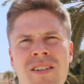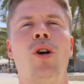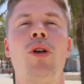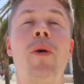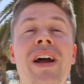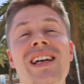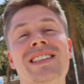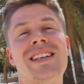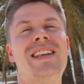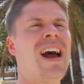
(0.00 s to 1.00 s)
Although it
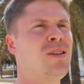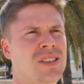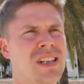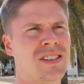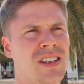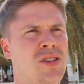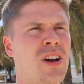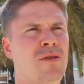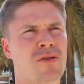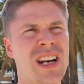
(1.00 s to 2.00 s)
is down season, it's
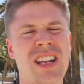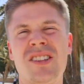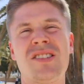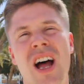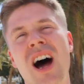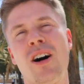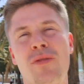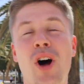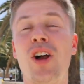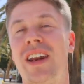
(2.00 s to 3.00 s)
not even really the start
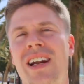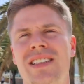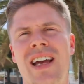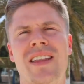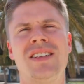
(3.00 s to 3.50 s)
of the holidays yet.